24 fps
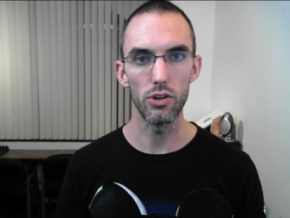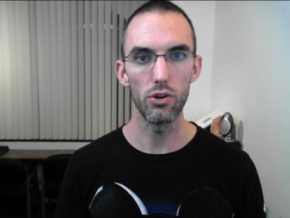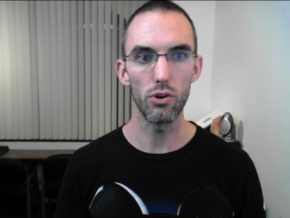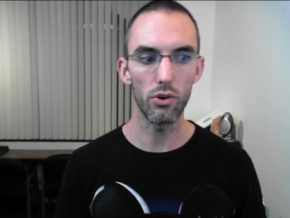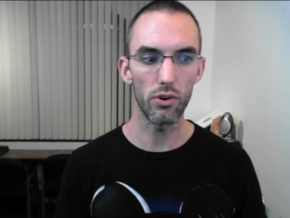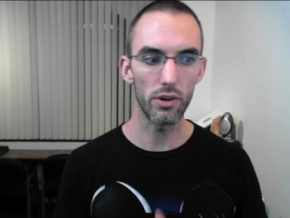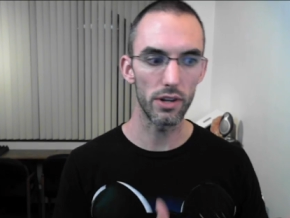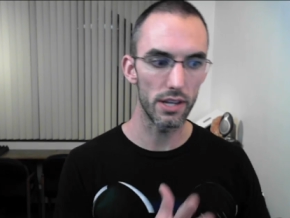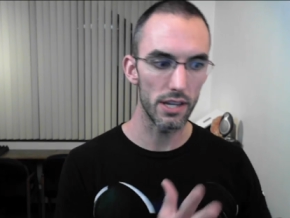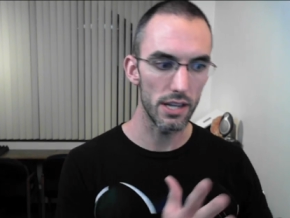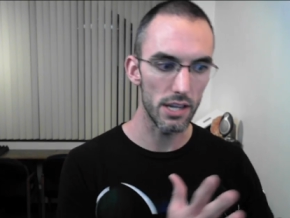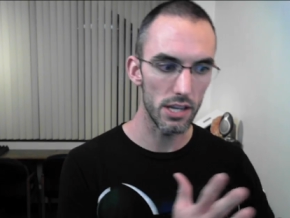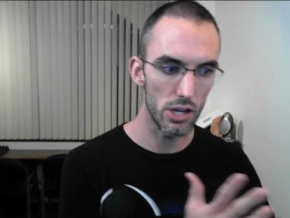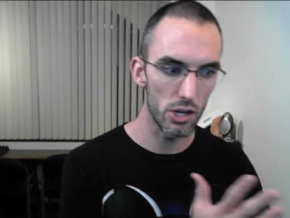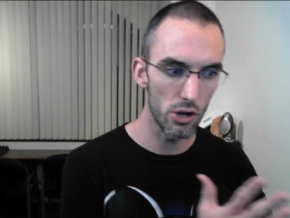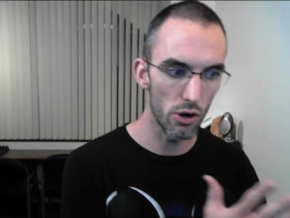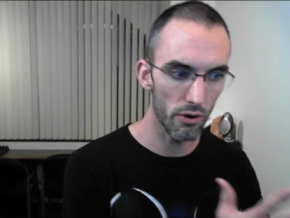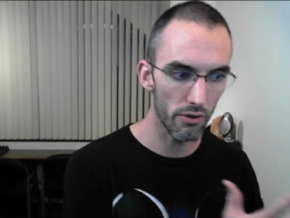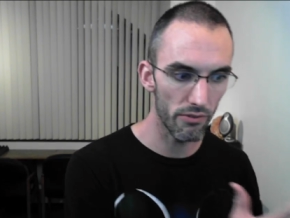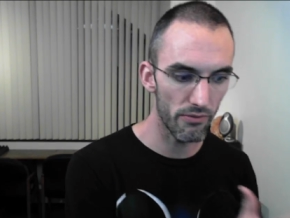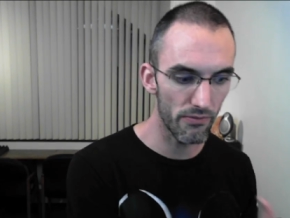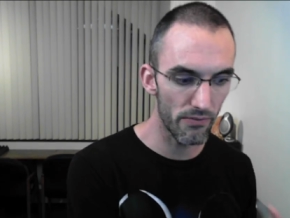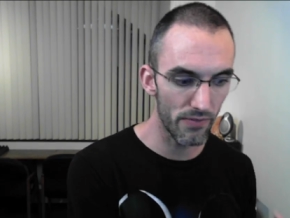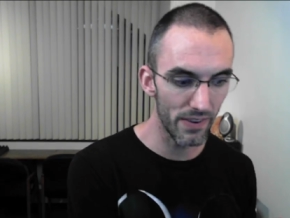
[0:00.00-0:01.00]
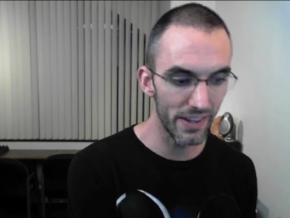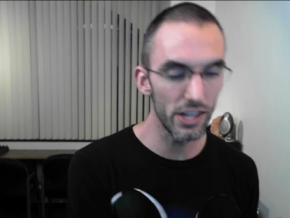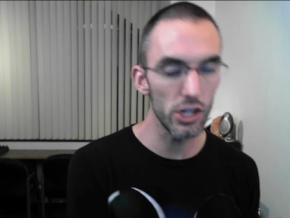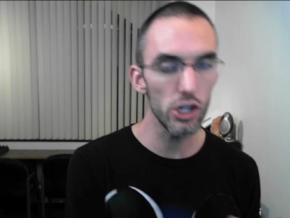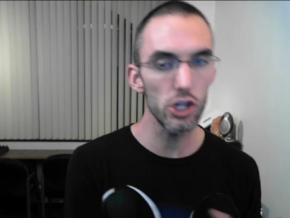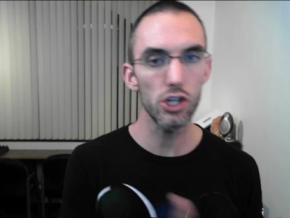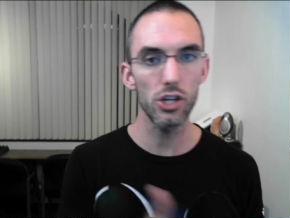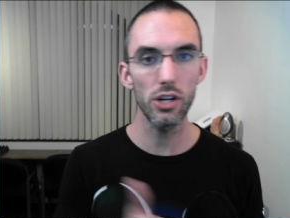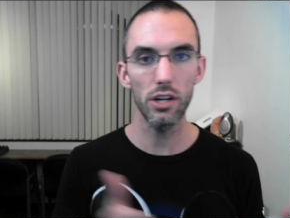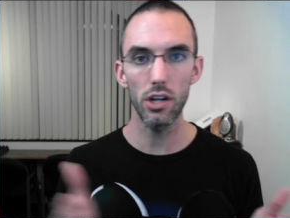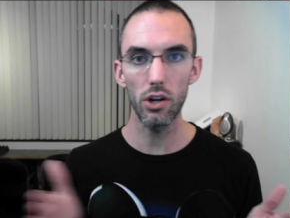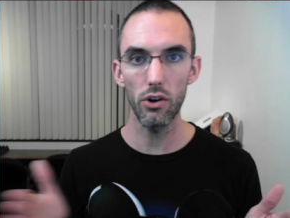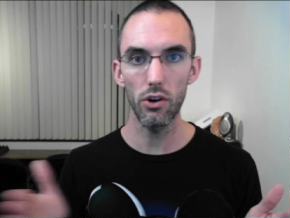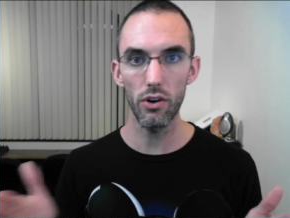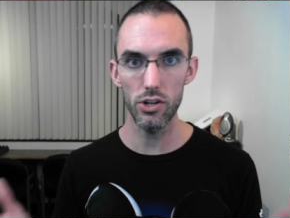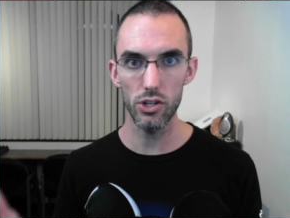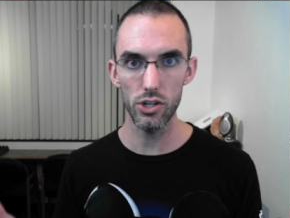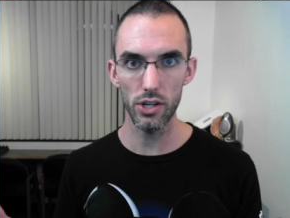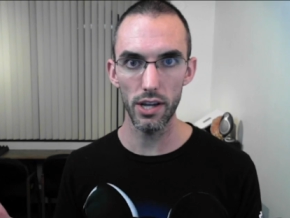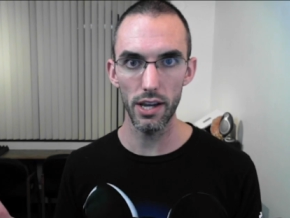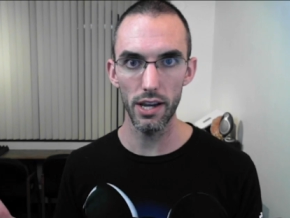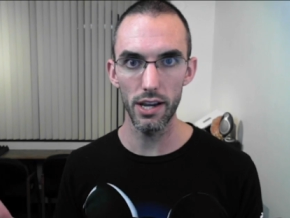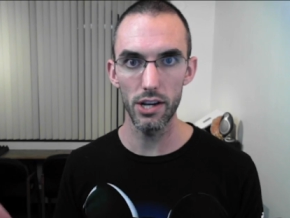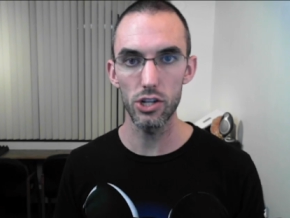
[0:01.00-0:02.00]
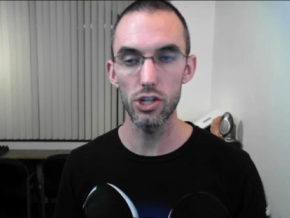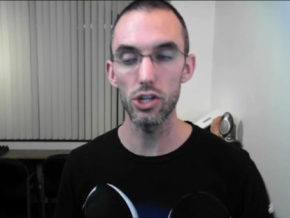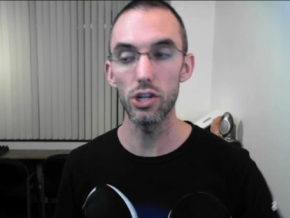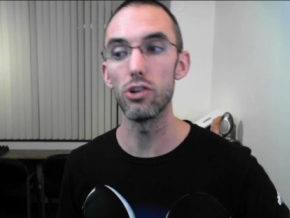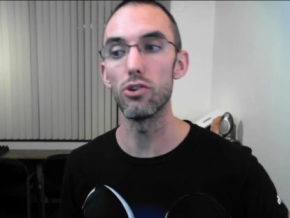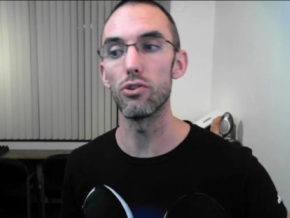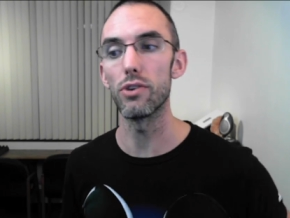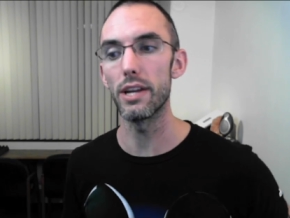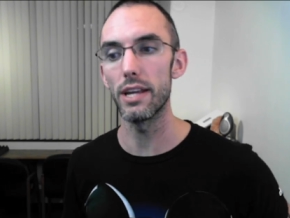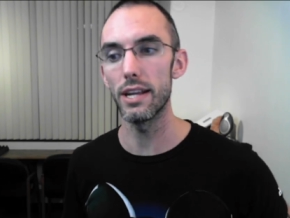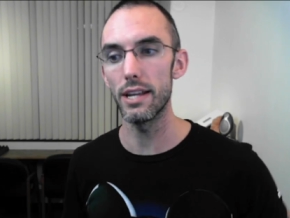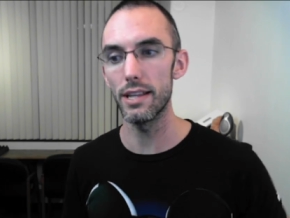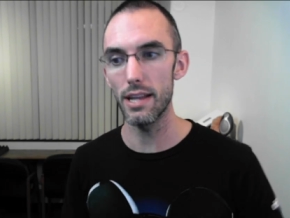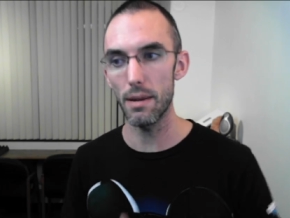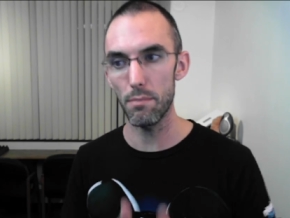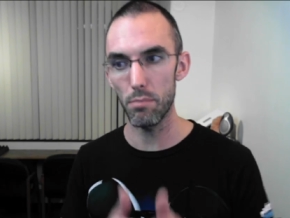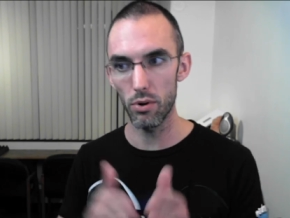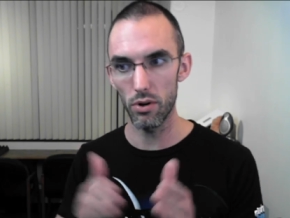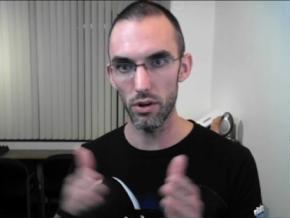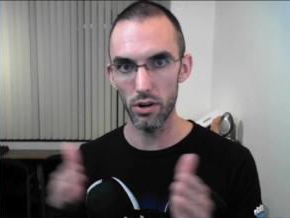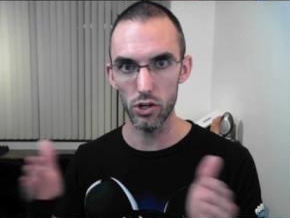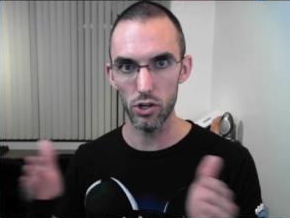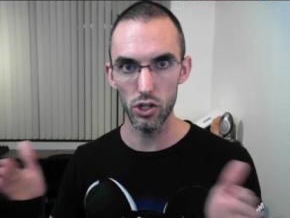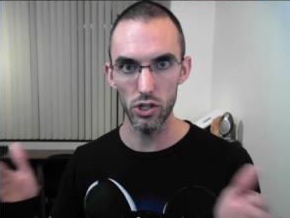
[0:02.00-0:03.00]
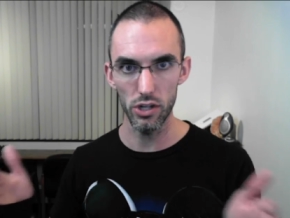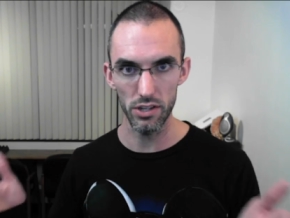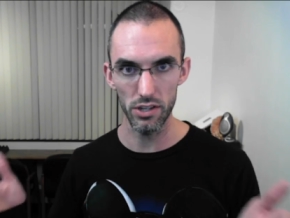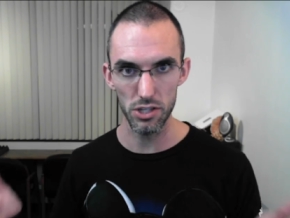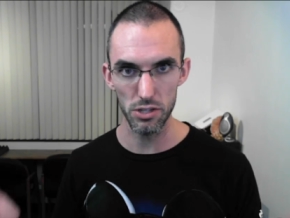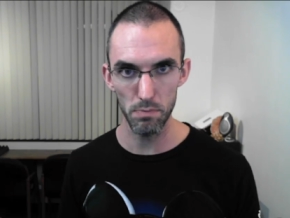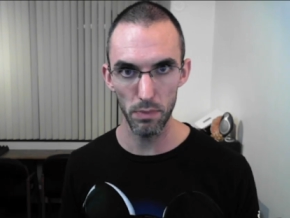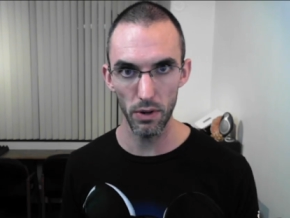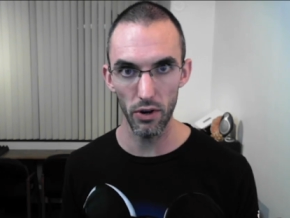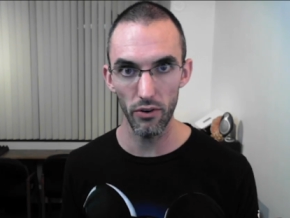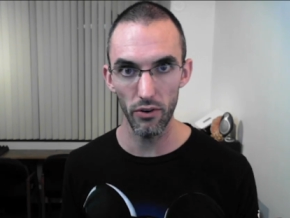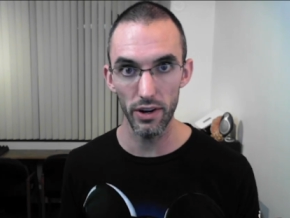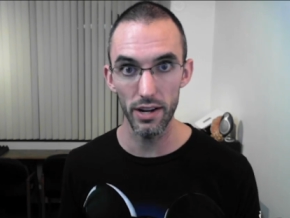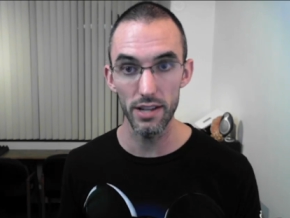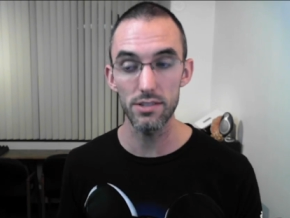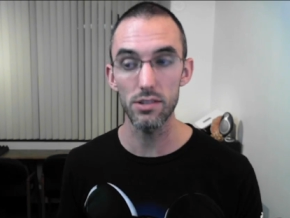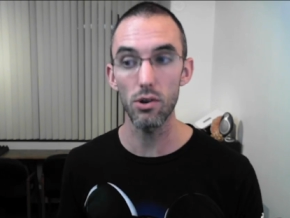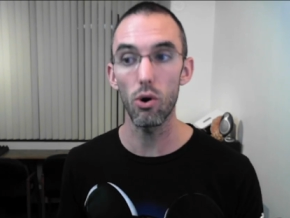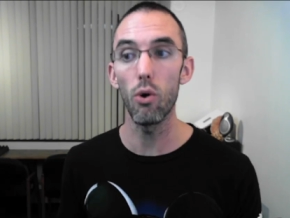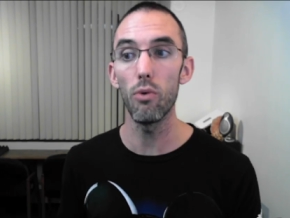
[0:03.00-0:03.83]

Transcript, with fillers: You're you're finishing your education, you're getting that production experience.